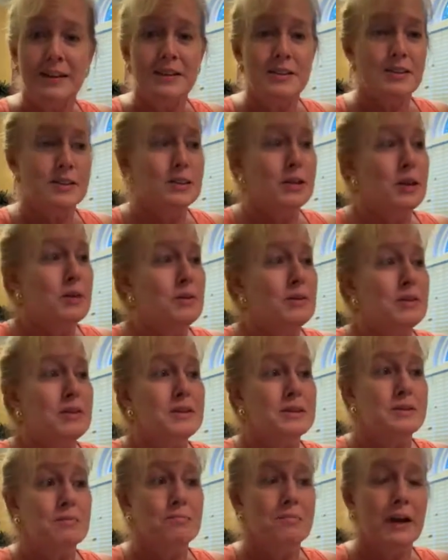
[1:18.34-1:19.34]
So
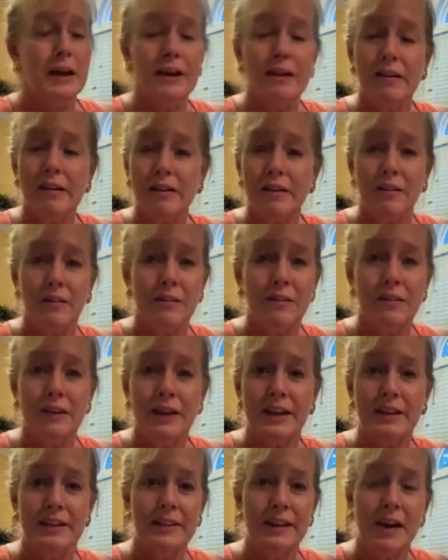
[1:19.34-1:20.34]
this miracle
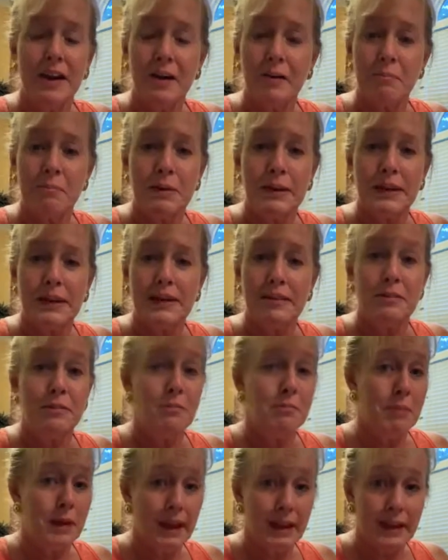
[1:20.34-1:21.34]
cannot be
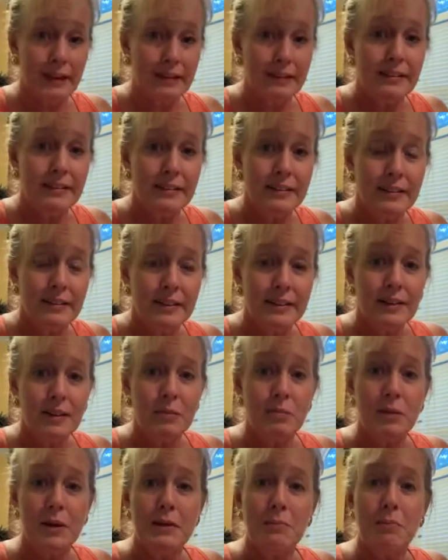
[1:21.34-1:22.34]
debated.
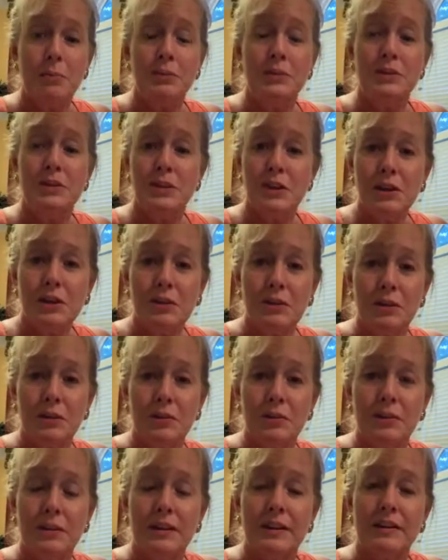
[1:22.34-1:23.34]
People
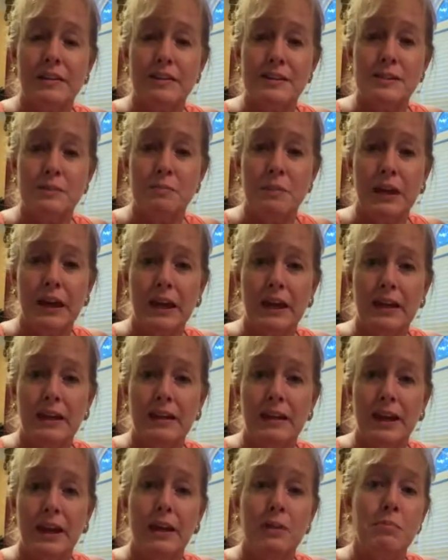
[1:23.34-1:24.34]
knew that this man
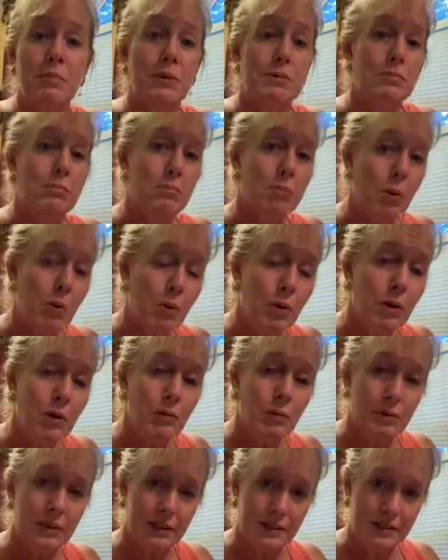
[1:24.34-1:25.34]
had been born
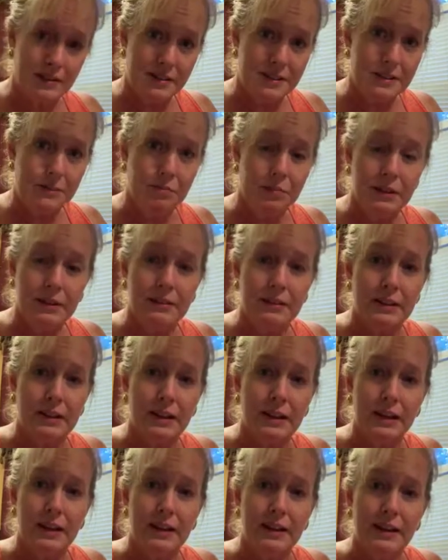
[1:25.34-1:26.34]
with a
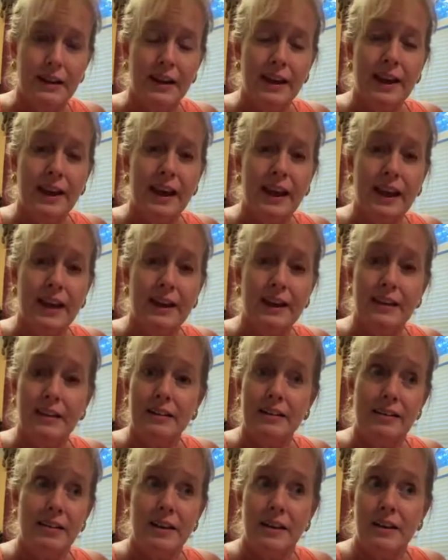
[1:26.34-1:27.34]
disability
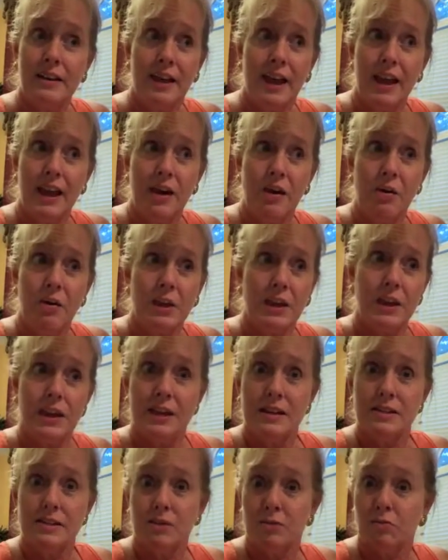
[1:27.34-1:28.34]
and that now
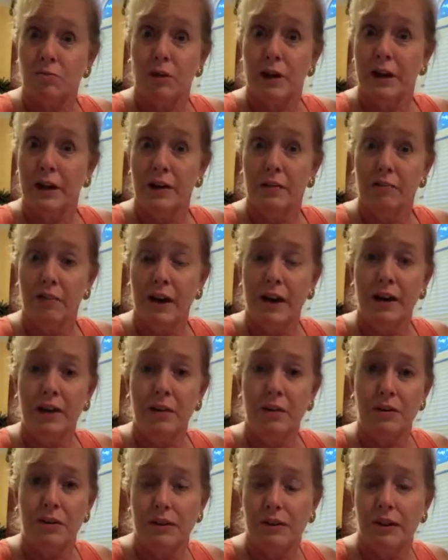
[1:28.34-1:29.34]
he's running
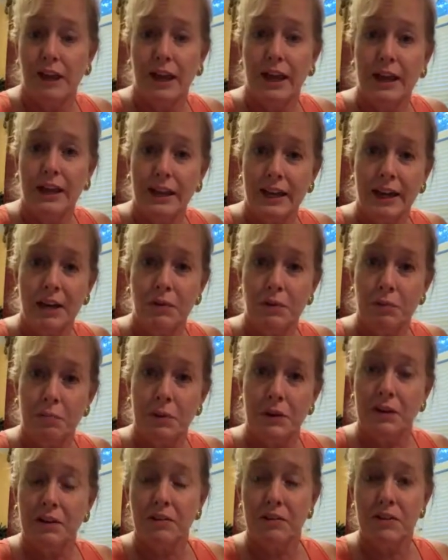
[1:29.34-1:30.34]
around and hanging out with
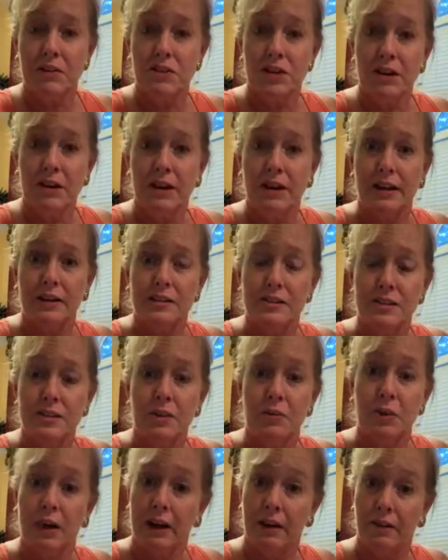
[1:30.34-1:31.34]
Peter and John.
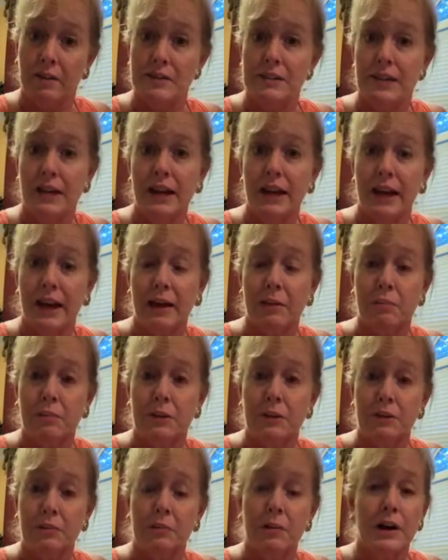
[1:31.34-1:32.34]
So how does that
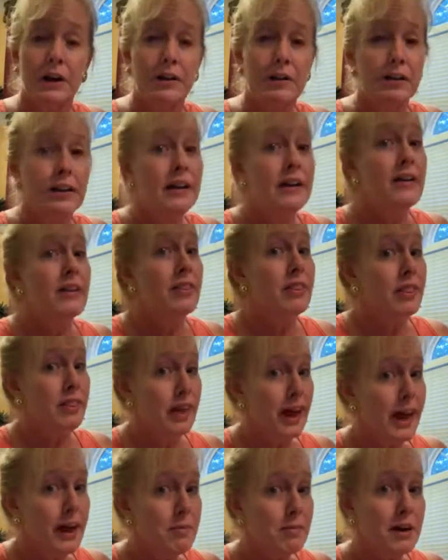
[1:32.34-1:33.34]
happen? Well,
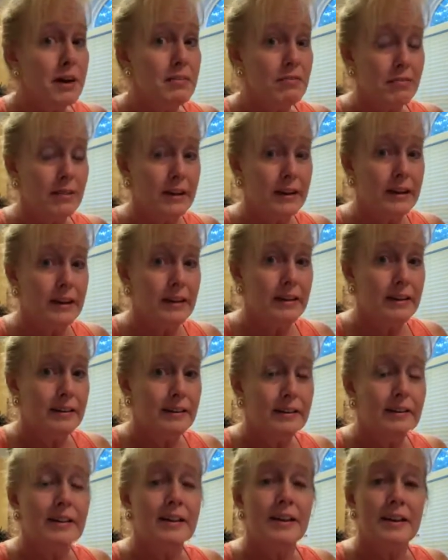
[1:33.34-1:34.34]
that, my friend,
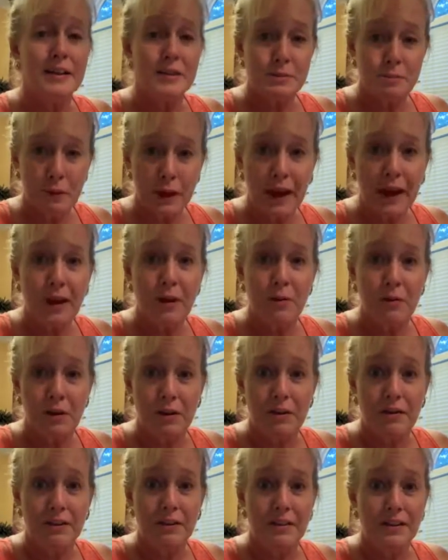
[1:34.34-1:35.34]
is
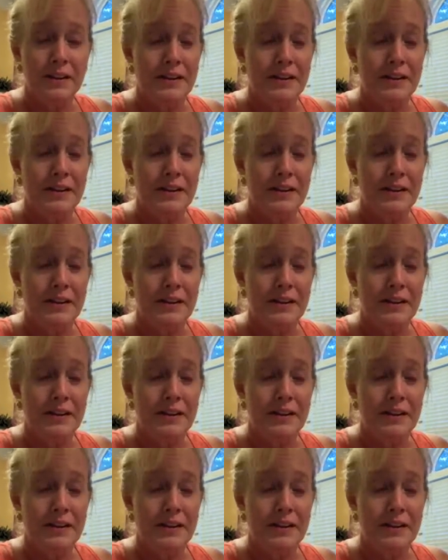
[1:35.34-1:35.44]
power.